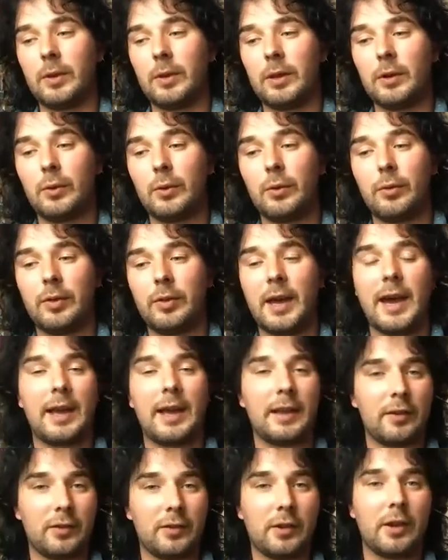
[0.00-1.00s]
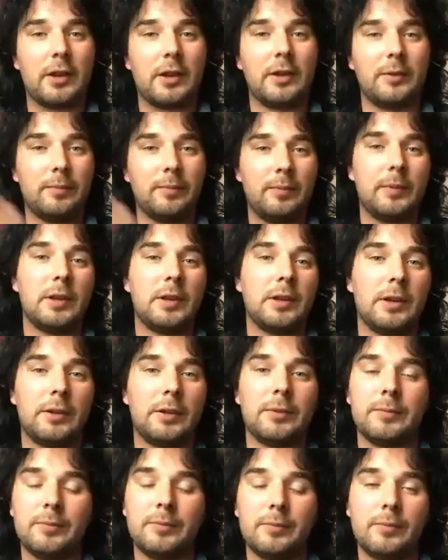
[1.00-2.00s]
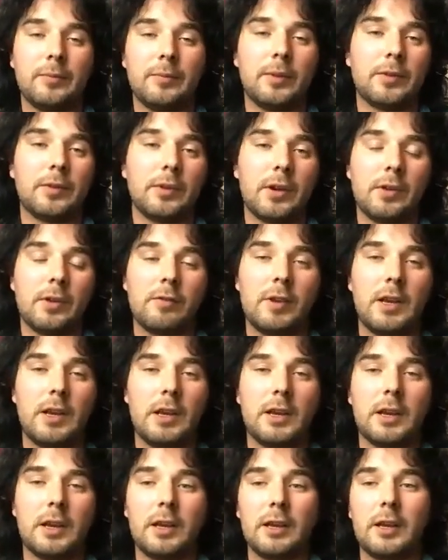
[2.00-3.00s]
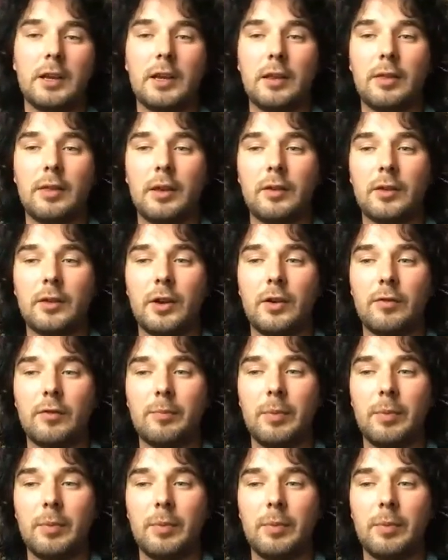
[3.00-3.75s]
all that is gonna, it's gonna really kind of kick things off.